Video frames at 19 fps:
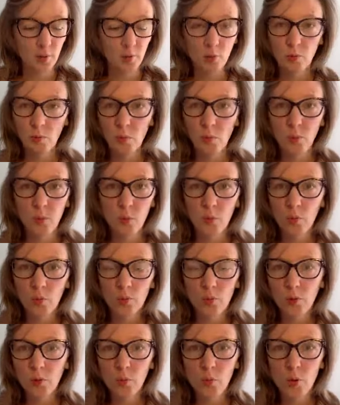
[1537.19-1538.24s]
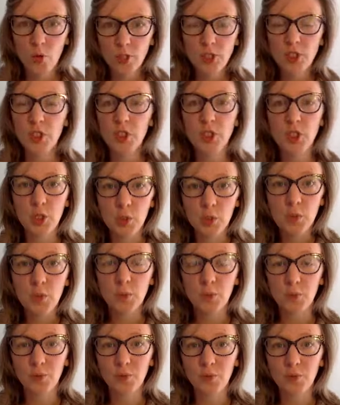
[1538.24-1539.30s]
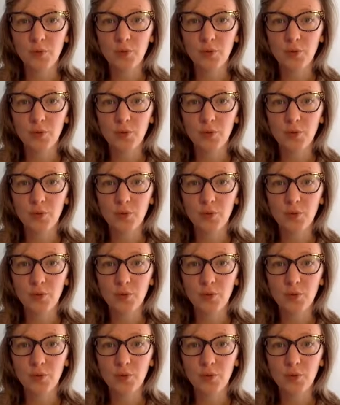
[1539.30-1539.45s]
well, what do